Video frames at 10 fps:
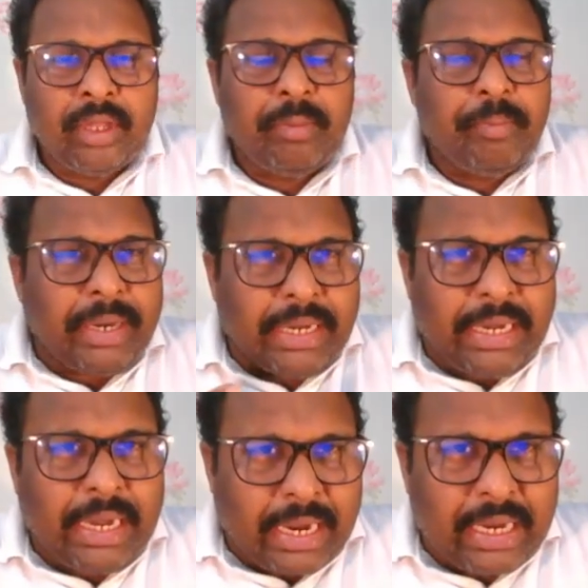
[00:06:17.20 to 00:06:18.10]

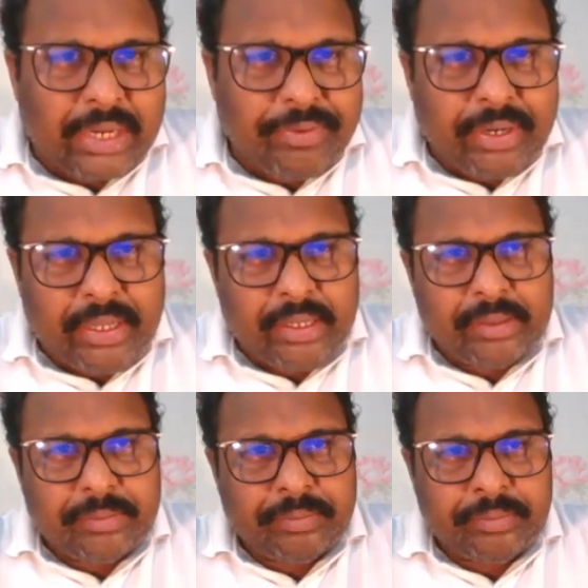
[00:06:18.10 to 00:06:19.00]
Material conductivity,
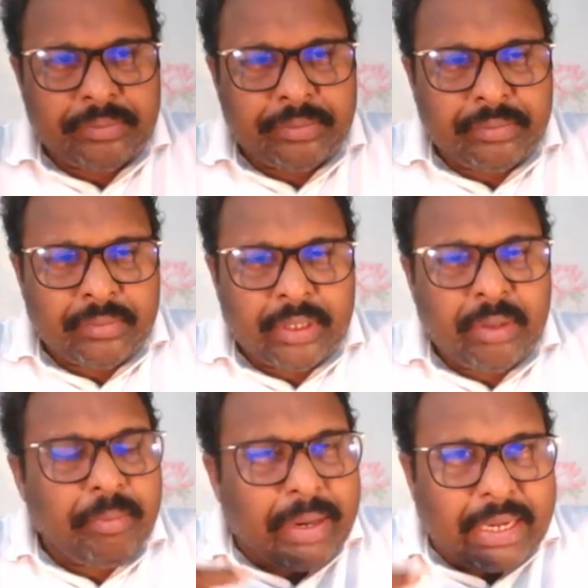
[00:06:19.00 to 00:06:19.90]

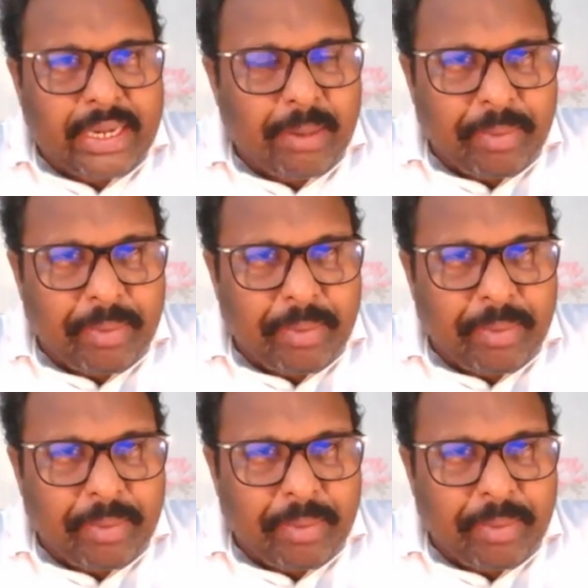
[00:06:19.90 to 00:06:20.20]
material